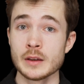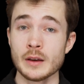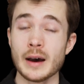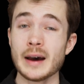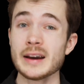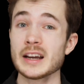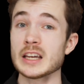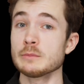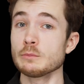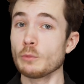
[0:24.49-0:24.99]

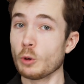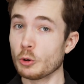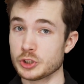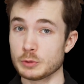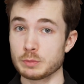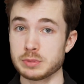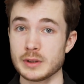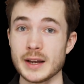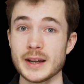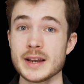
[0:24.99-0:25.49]
I could
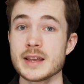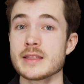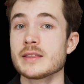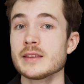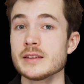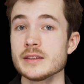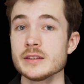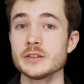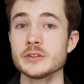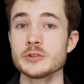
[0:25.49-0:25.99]
multiply
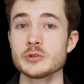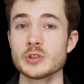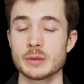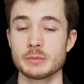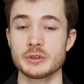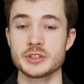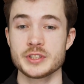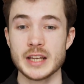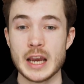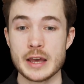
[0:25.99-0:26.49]
these two
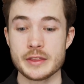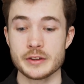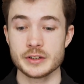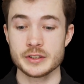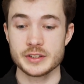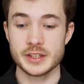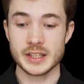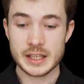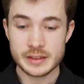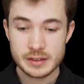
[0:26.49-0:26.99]
numbers together
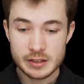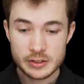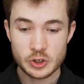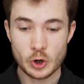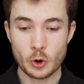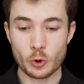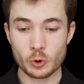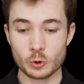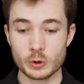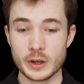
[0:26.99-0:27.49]
to get the
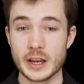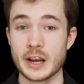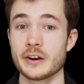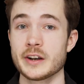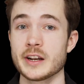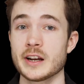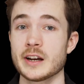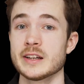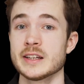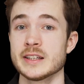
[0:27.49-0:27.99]
total
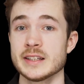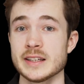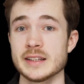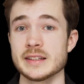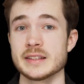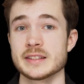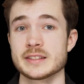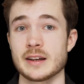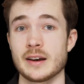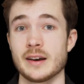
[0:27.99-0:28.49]
area
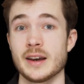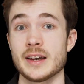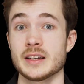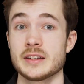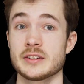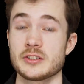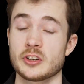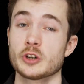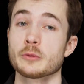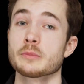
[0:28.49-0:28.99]
inside
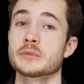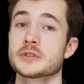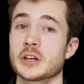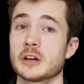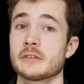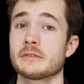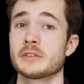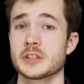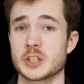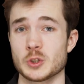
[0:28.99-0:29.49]
in terms
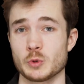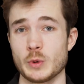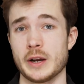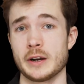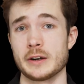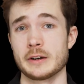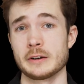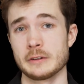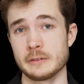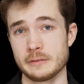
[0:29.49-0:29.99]
of
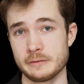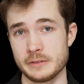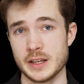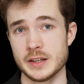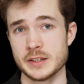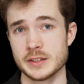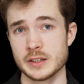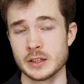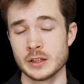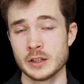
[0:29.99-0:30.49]
square
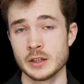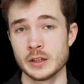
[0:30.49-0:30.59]
feet.